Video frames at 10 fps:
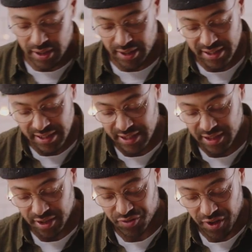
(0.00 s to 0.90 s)
This is
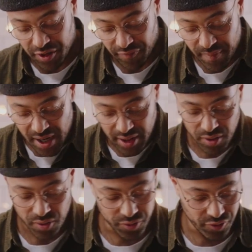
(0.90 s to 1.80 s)
actually a drink of my
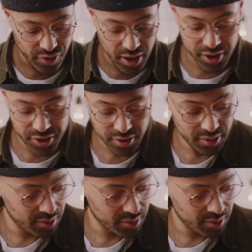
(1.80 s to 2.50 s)
own creation.